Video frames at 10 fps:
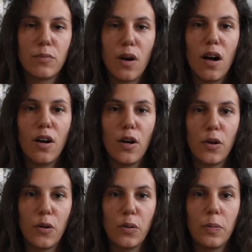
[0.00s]
brought
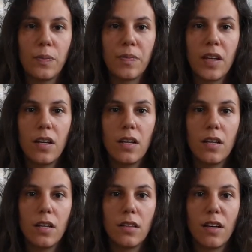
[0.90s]
home
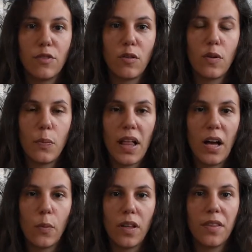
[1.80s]
leftover
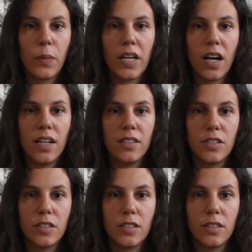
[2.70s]
plywood that we cut
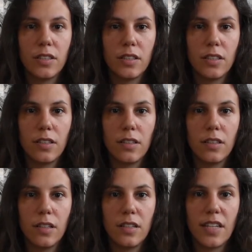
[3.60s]
into
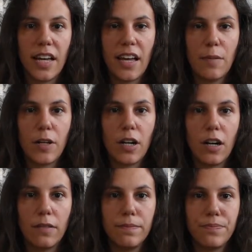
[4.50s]
the
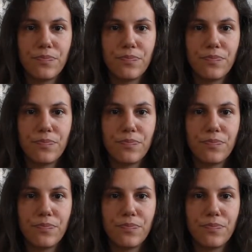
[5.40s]
diameter